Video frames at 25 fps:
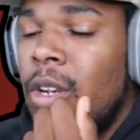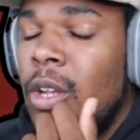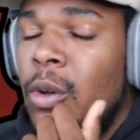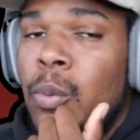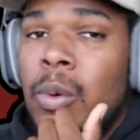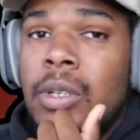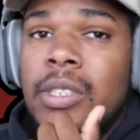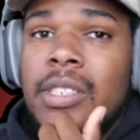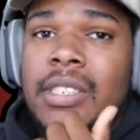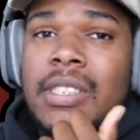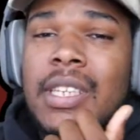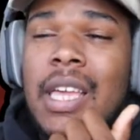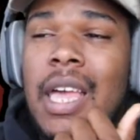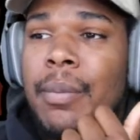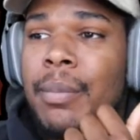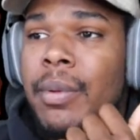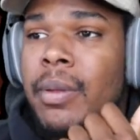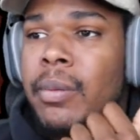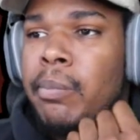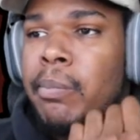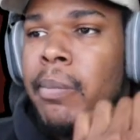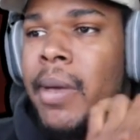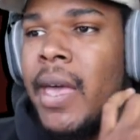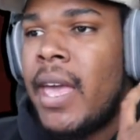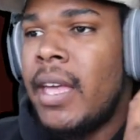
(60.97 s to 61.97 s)
know what just
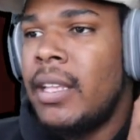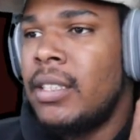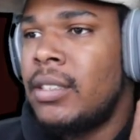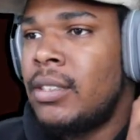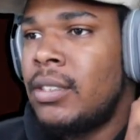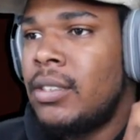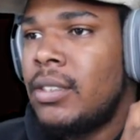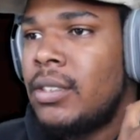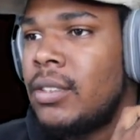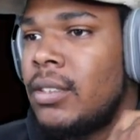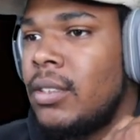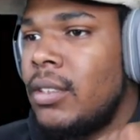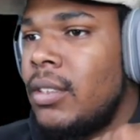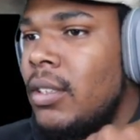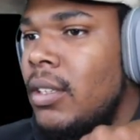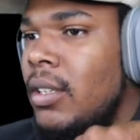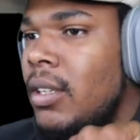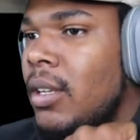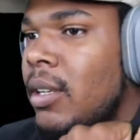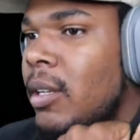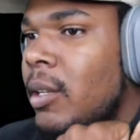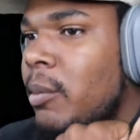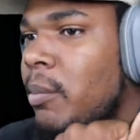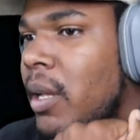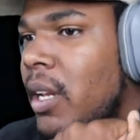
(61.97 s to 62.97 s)
happened. Bats. Dr.
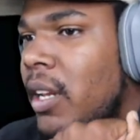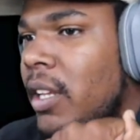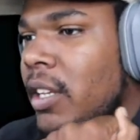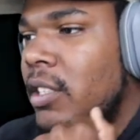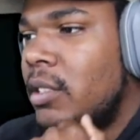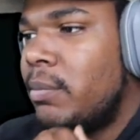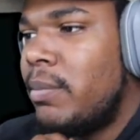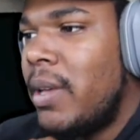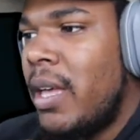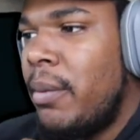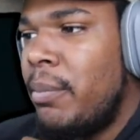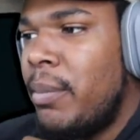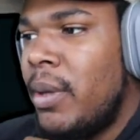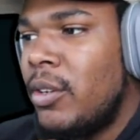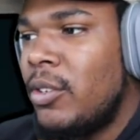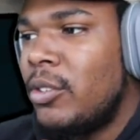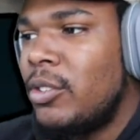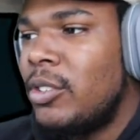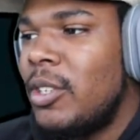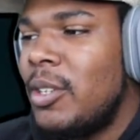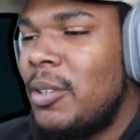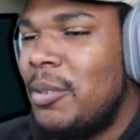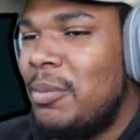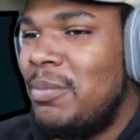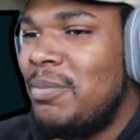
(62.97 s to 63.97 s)
Michael My nigga's Batman or
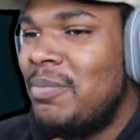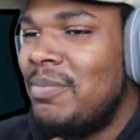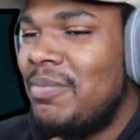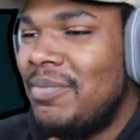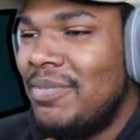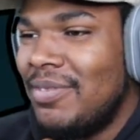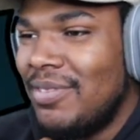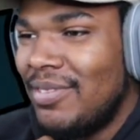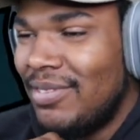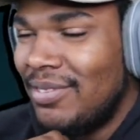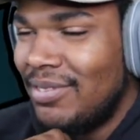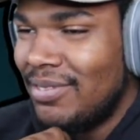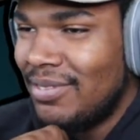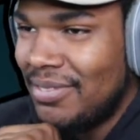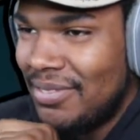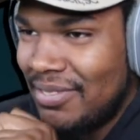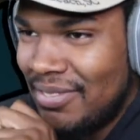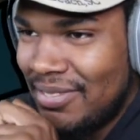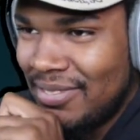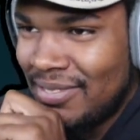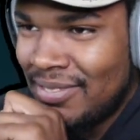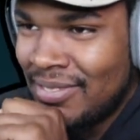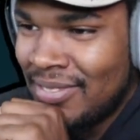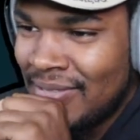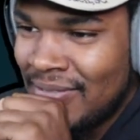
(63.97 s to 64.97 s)
something. Been missing for
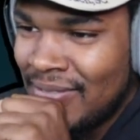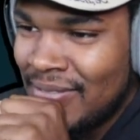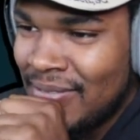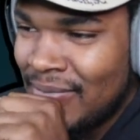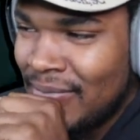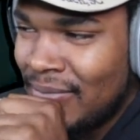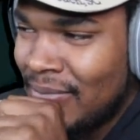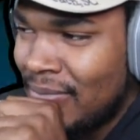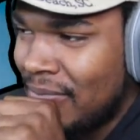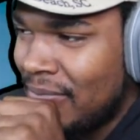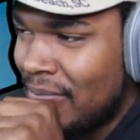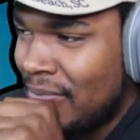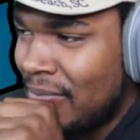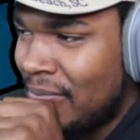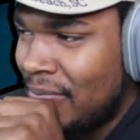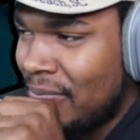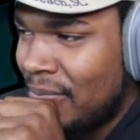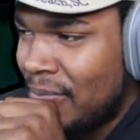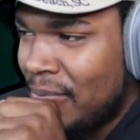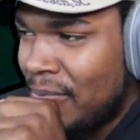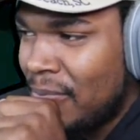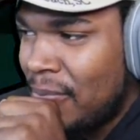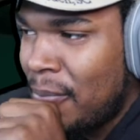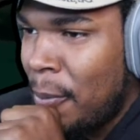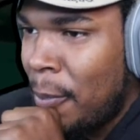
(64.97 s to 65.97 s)
two months.
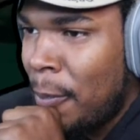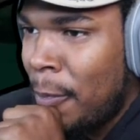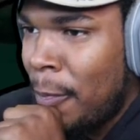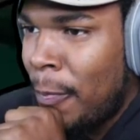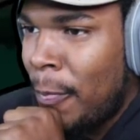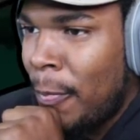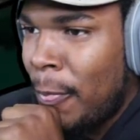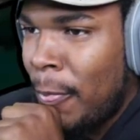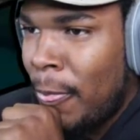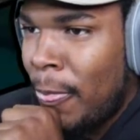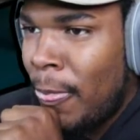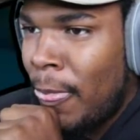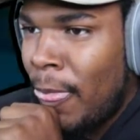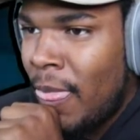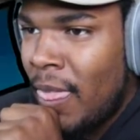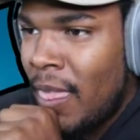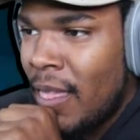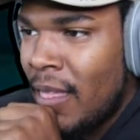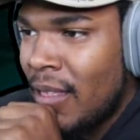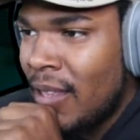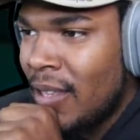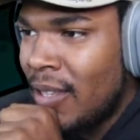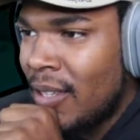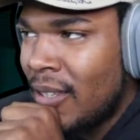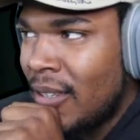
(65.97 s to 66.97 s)
When you're a
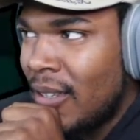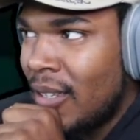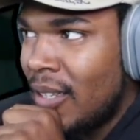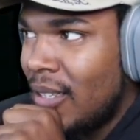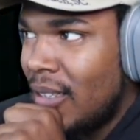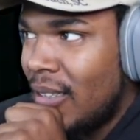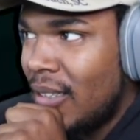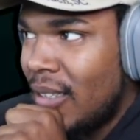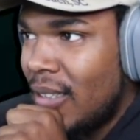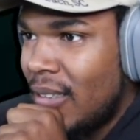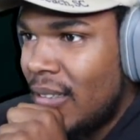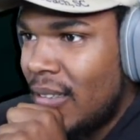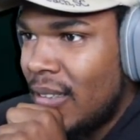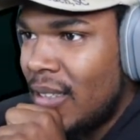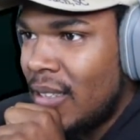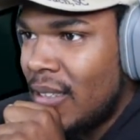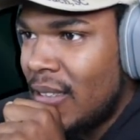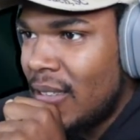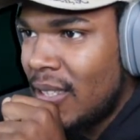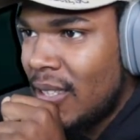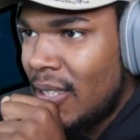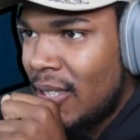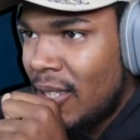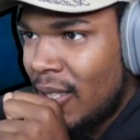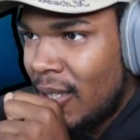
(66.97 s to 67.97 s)
stranger. Then
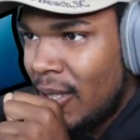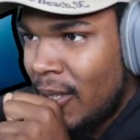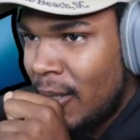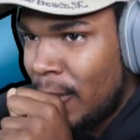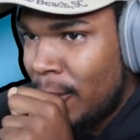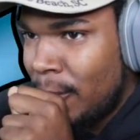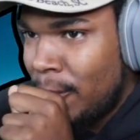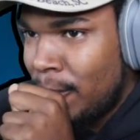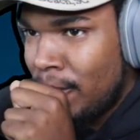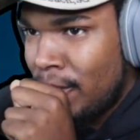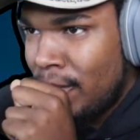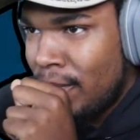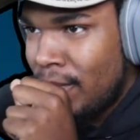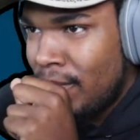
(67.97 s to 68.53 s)
you were found on a